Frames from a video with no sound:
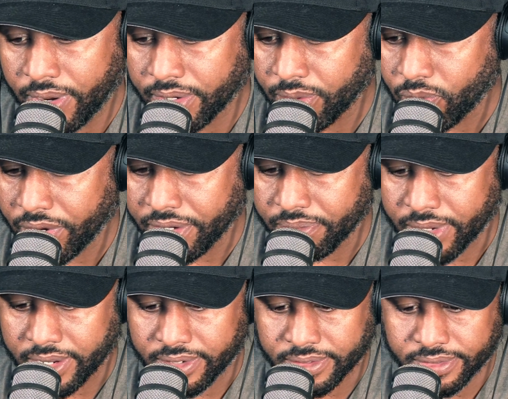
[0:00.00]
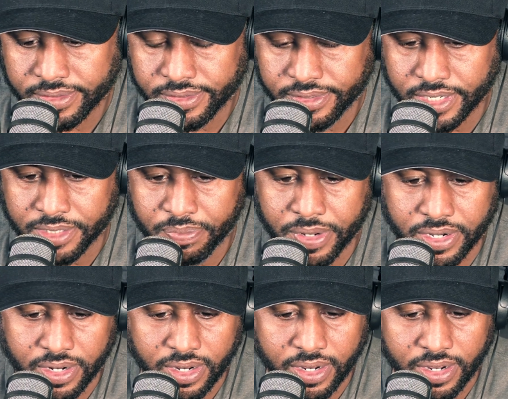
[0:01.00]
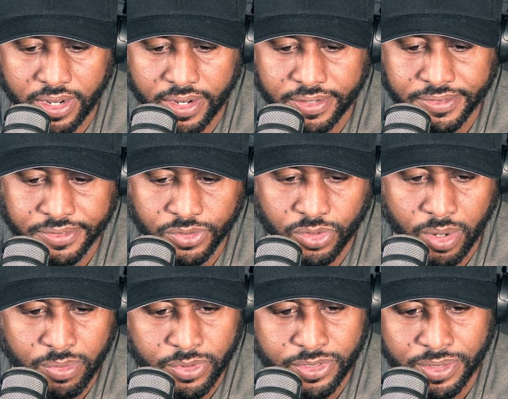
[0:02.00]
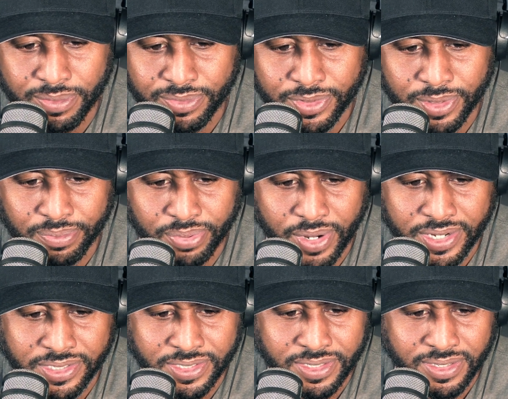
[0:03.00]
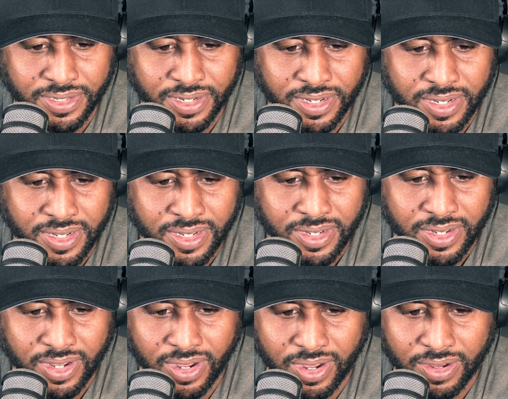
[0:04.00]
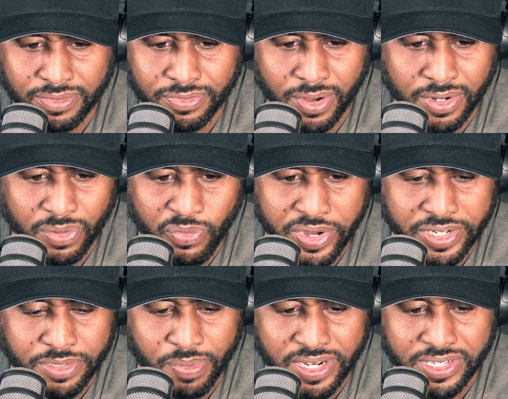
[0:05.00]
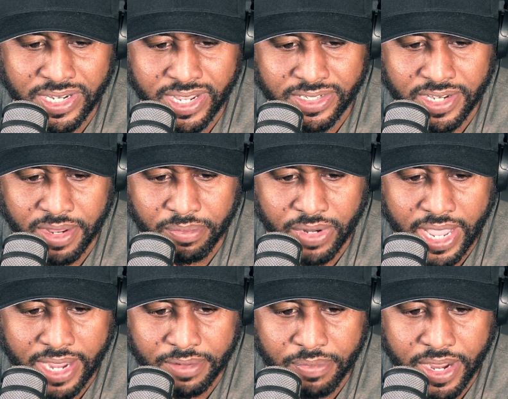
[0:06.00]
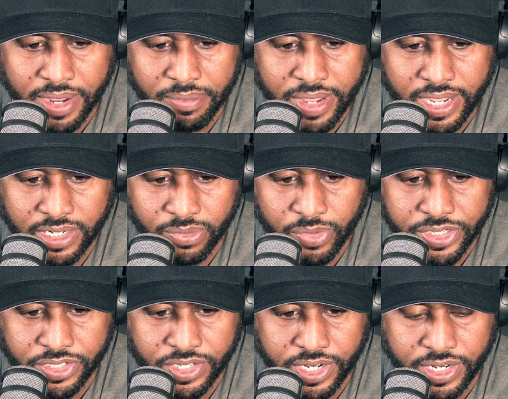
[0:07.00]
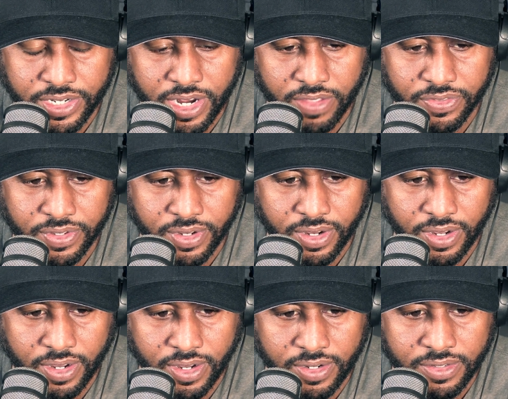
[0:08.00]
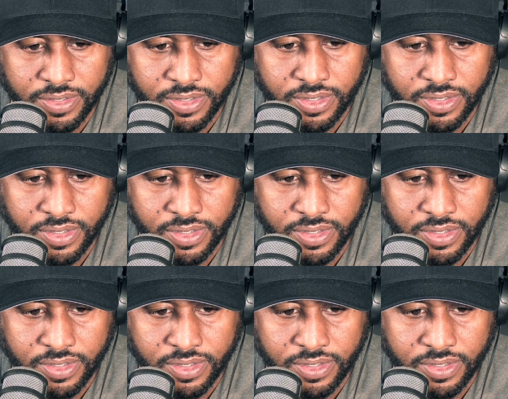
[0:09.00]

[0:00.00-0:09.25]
fucking week, man. Just been a troublesome, depressed fucking week, especially as a black man, man. And we see another